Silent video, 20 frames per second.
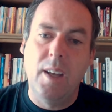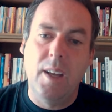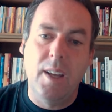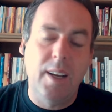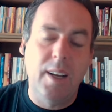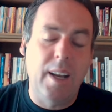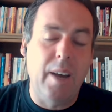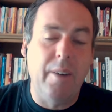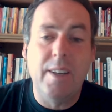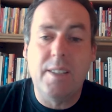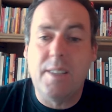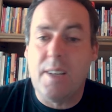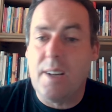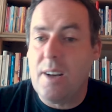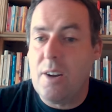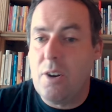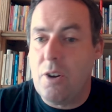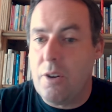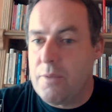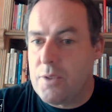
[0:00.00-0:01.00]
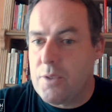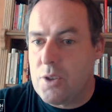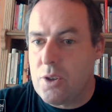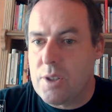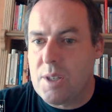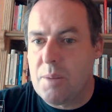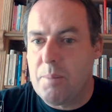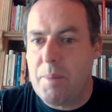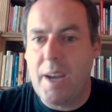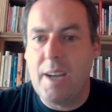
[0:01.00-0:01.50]
Now, is it enough
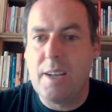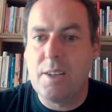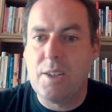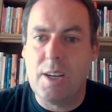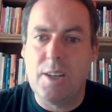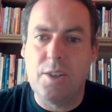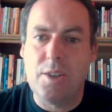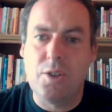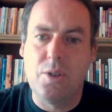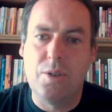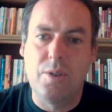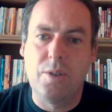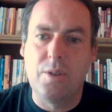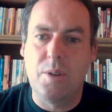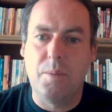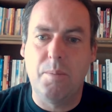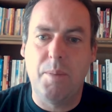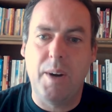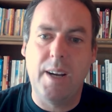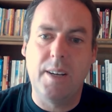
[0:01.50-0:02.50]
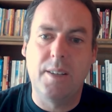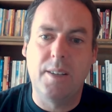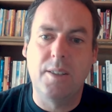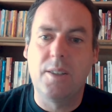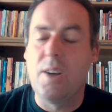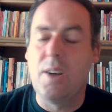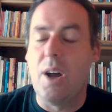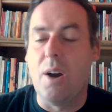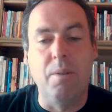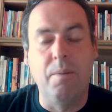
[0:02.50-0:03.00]
just to pay attention to the breath?
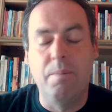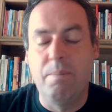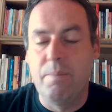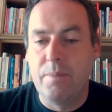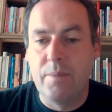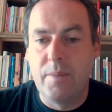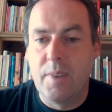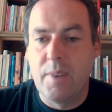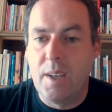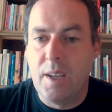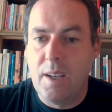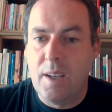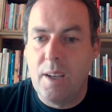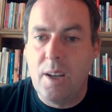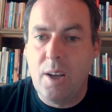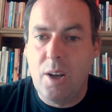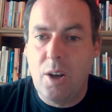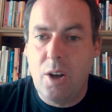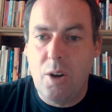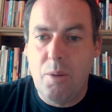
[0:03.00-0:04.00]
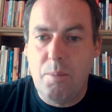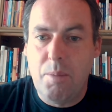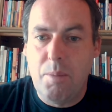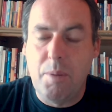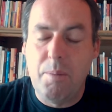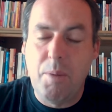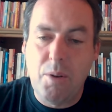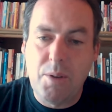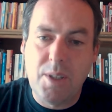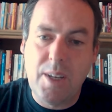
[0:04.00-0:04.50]
No. But
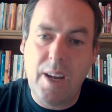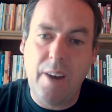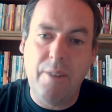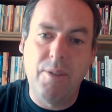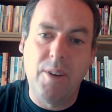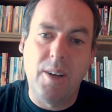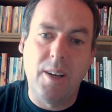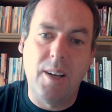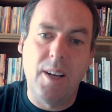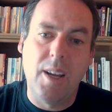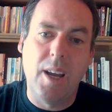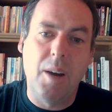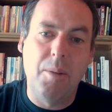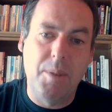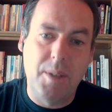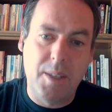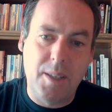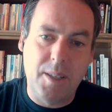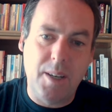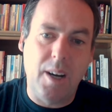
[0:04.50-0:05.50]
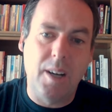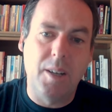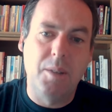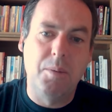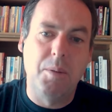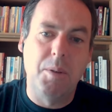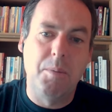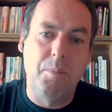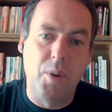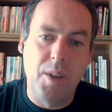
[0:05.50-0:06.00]
most definitely, I would start
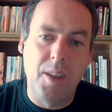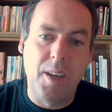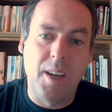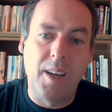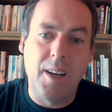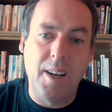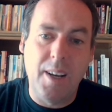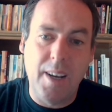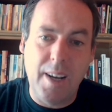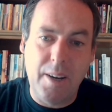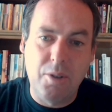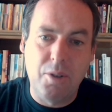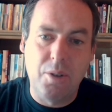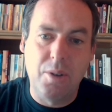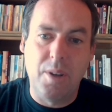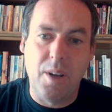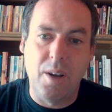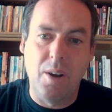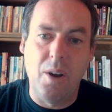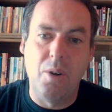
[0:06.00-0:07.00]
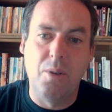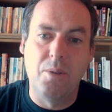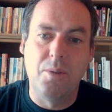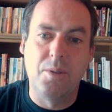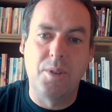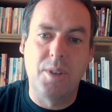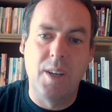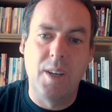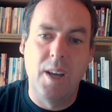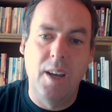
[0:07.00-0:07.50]
with breathing in and out through the
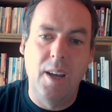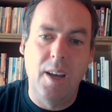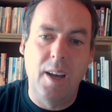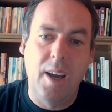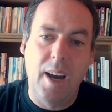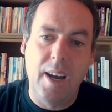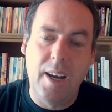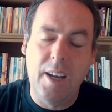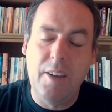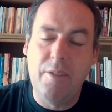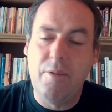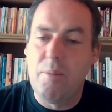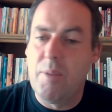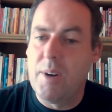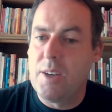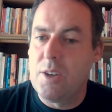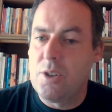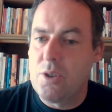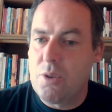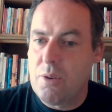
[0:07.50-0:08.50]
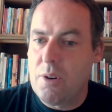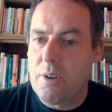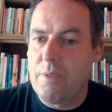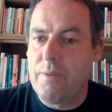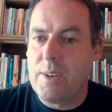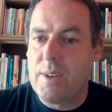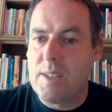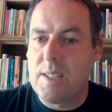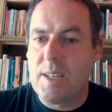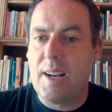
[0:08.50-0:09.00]
nose. And even when you do your
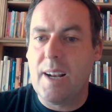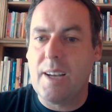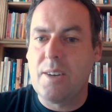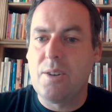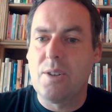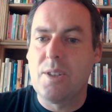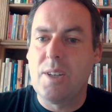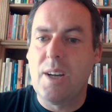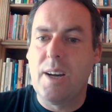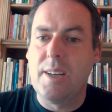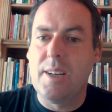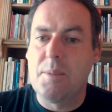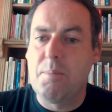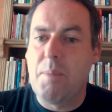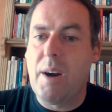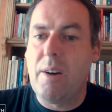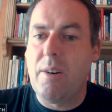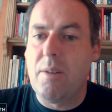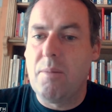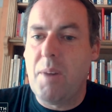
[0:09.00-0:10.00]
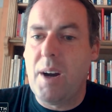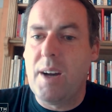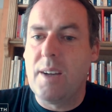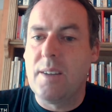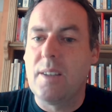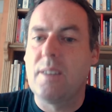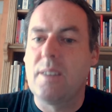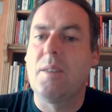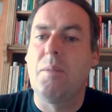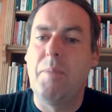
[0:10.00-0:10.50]
physical exercise, bear in mind
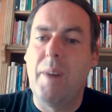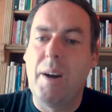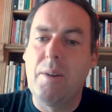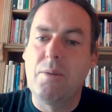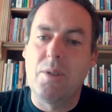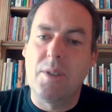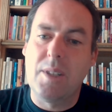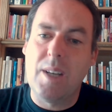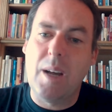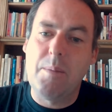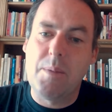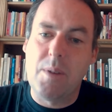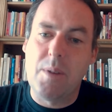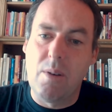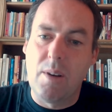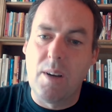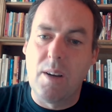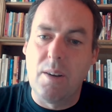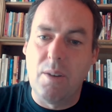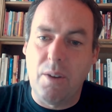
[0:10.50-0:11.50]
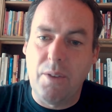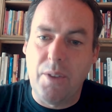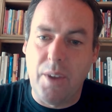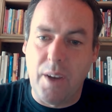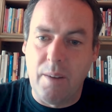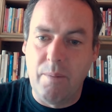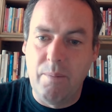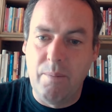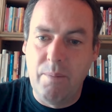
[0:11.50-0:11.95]
that the mouth does absolutely nothing.